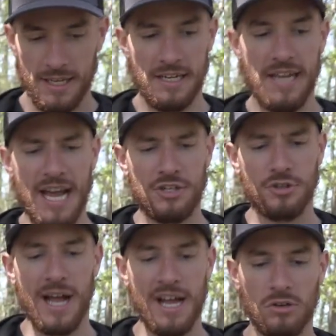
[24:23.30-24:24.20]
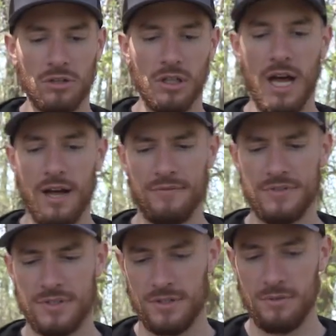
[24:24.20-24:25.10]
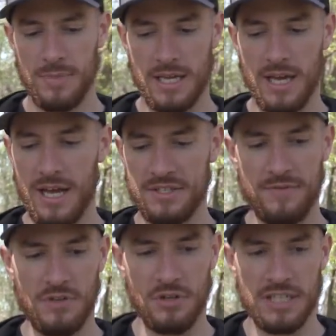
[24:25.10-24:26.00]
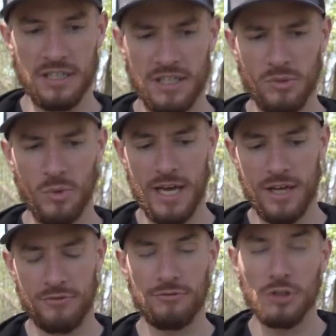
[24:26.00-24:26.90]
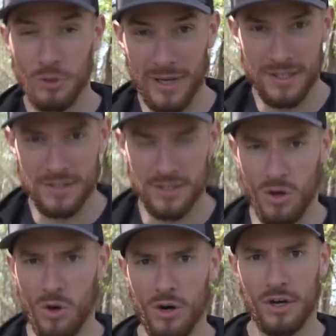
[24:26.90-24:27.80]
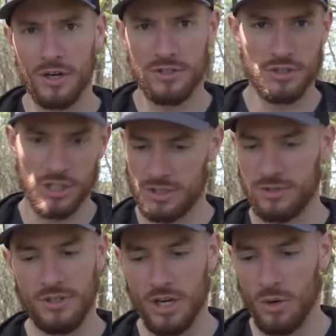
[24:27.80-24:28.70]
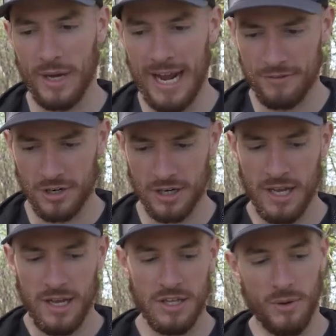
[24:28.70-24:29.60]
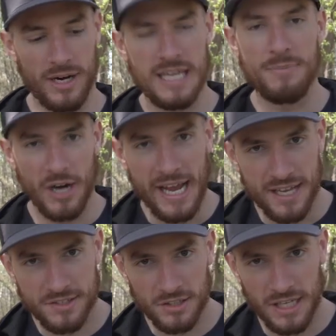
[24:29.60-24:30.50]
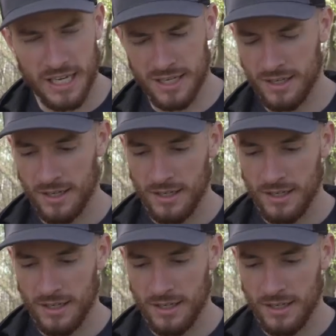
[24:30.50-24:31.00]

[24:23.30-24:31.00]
nitrile gloves, because if you're dealing with fluids or just, you know, whatever, you want to keep your hands clean.